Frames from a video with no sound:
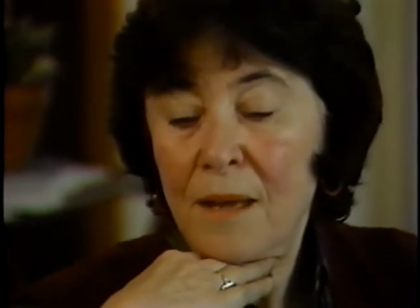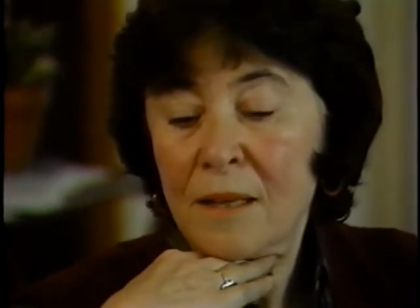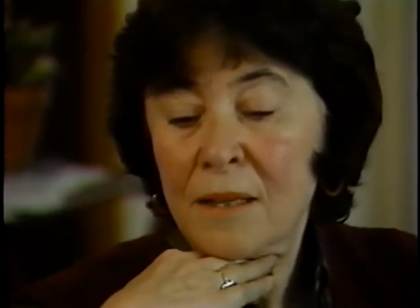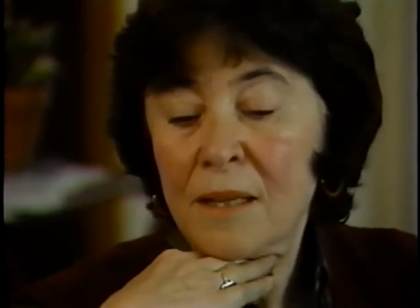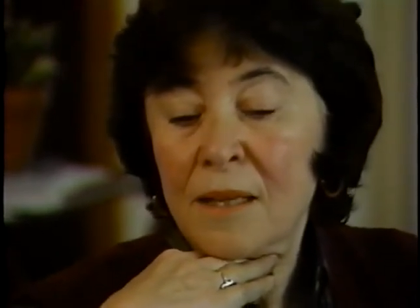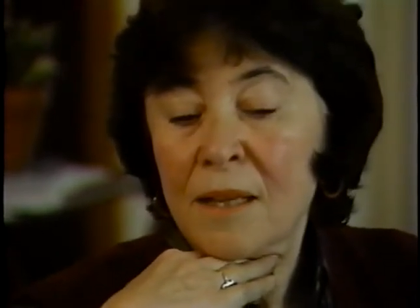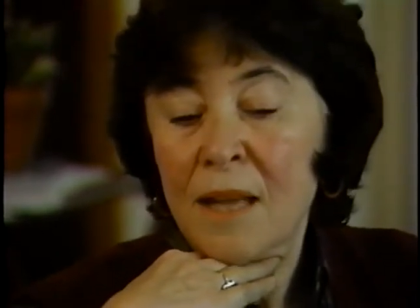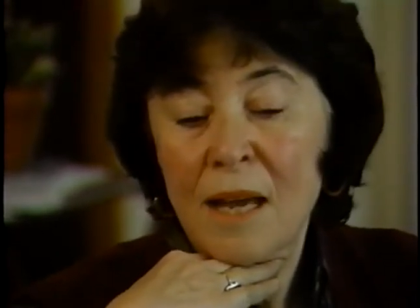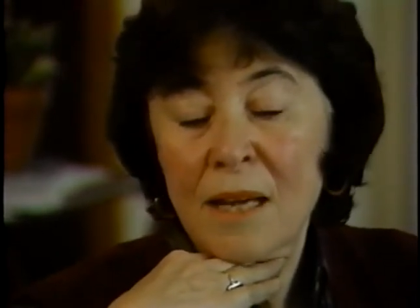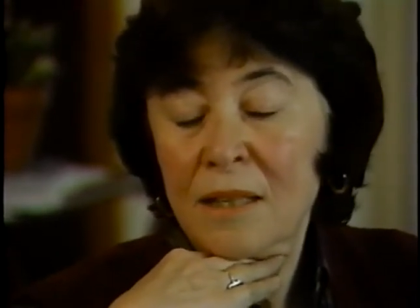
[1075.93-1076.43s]

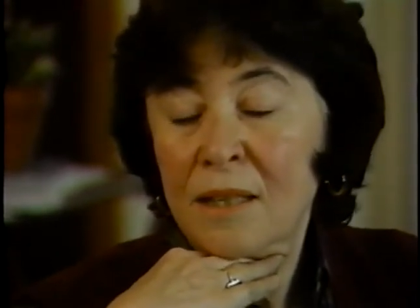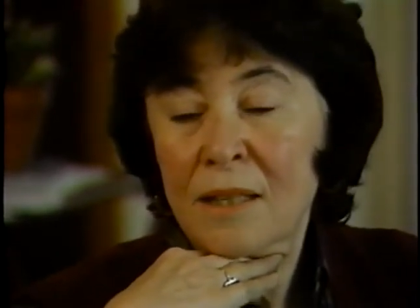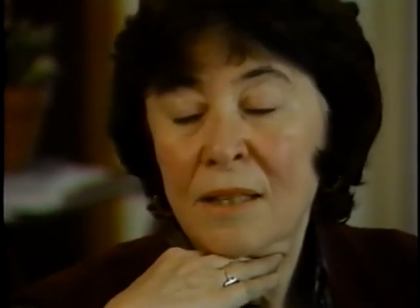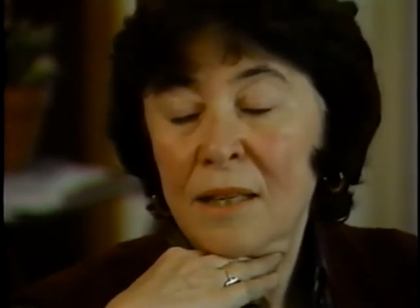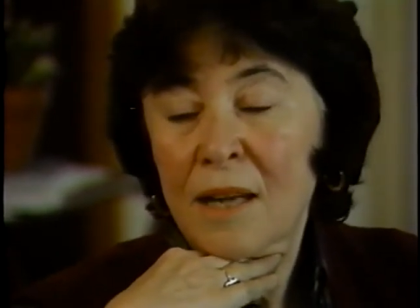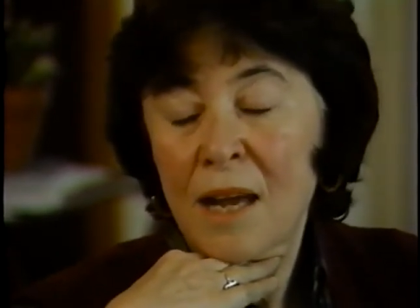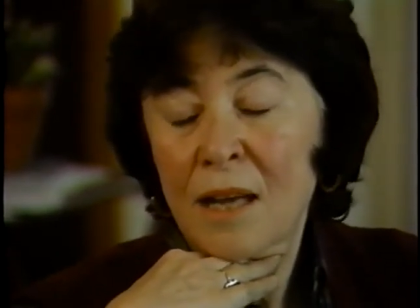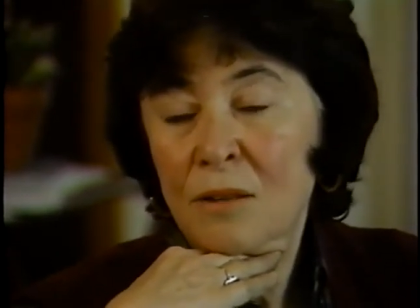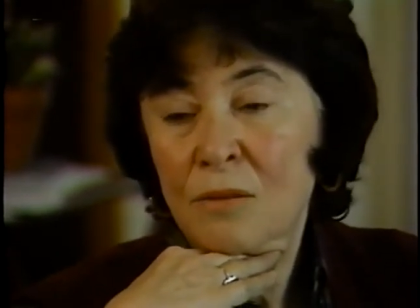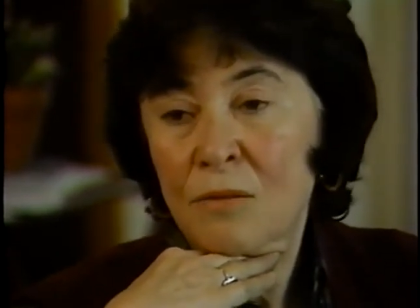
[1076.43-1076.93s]
And then I did
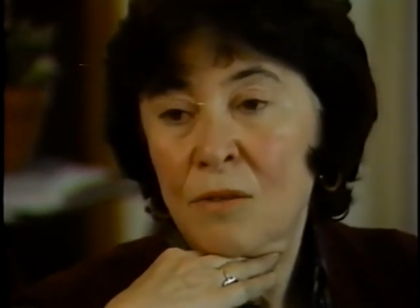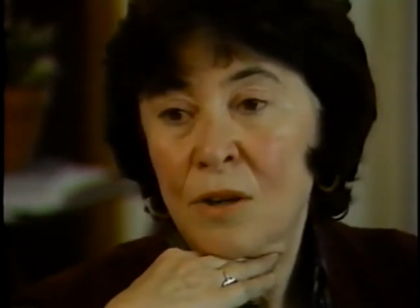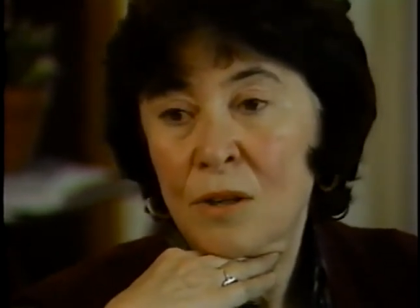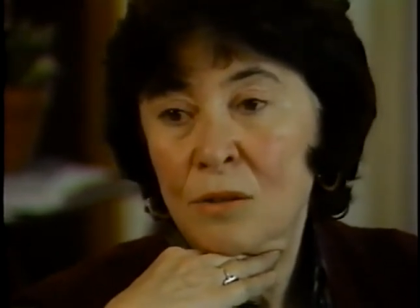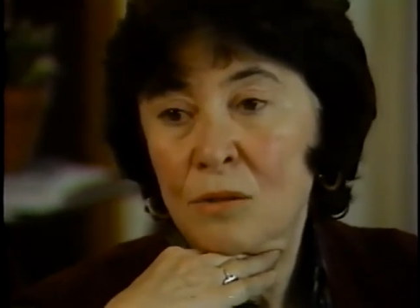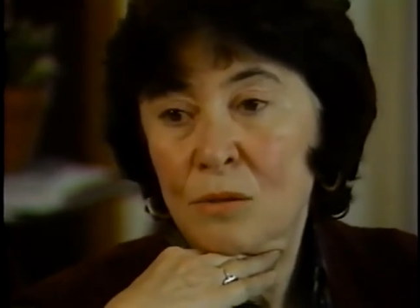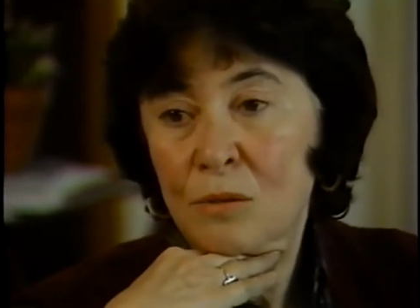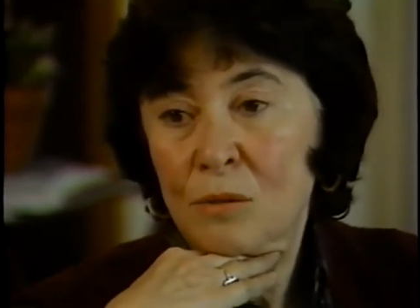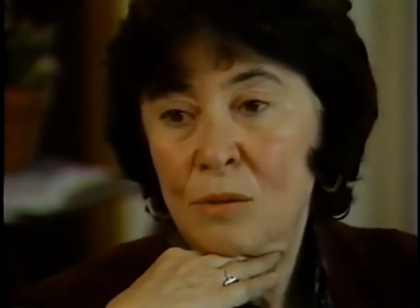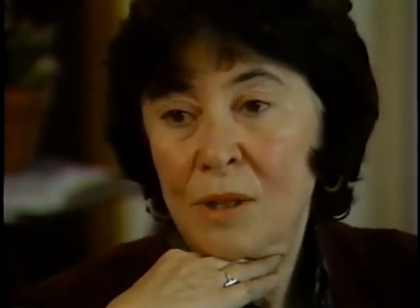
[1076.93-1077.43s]
not
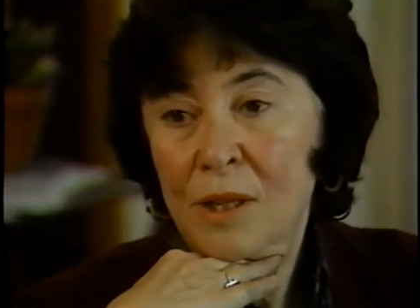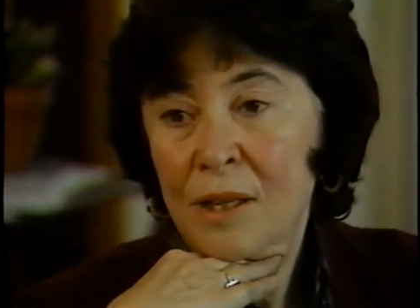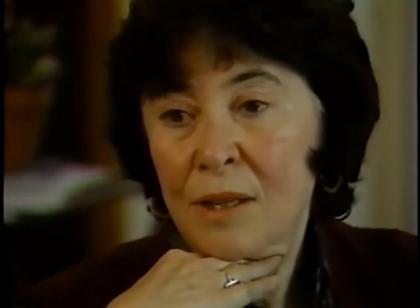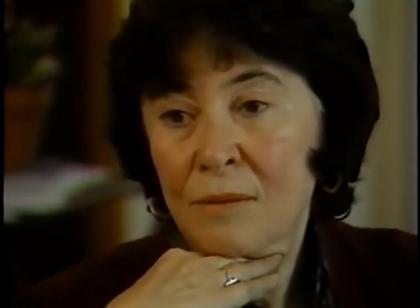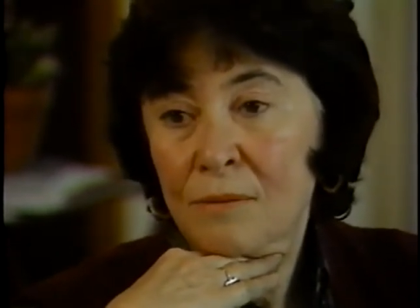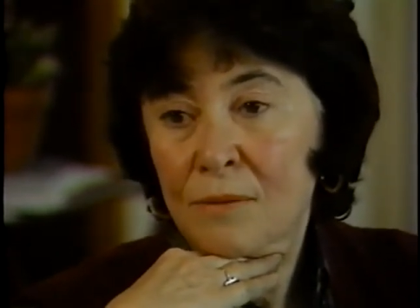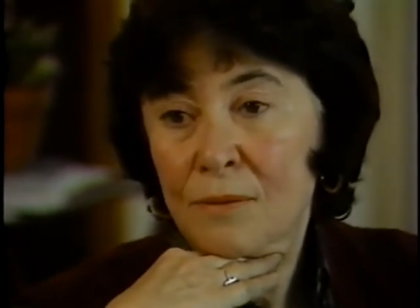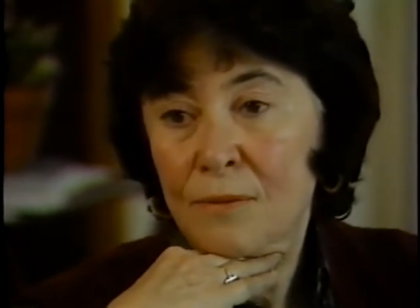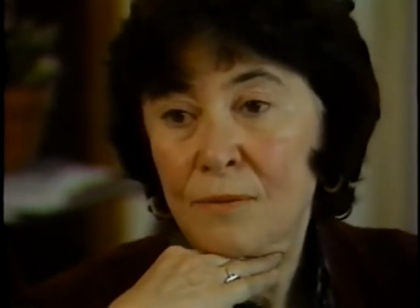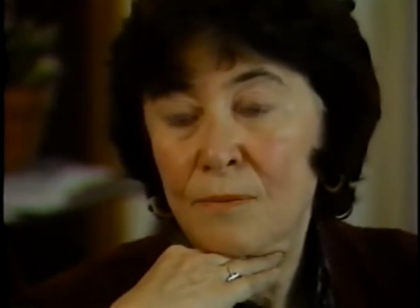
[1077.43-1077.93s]
want to
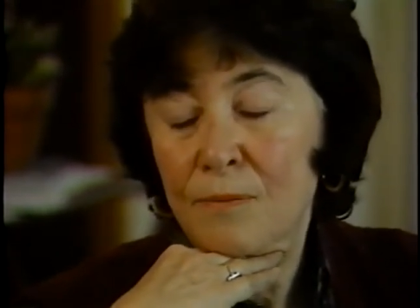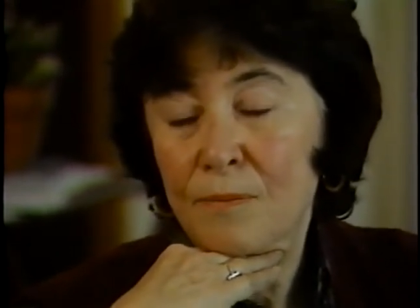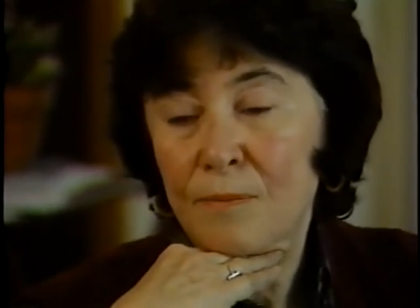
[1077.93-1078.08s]
leave.